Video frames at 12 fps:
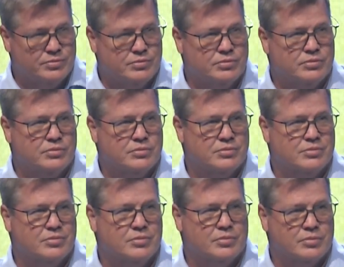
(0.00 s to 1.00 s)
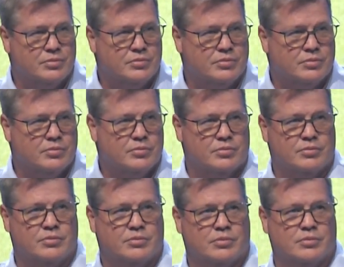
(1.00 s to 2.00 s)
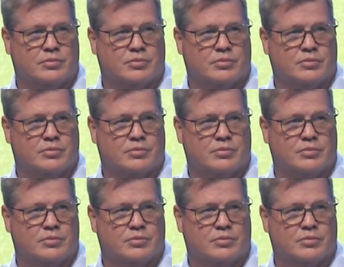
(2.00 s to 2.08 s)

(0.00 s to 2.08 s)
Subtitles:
No one is speaking in this clip.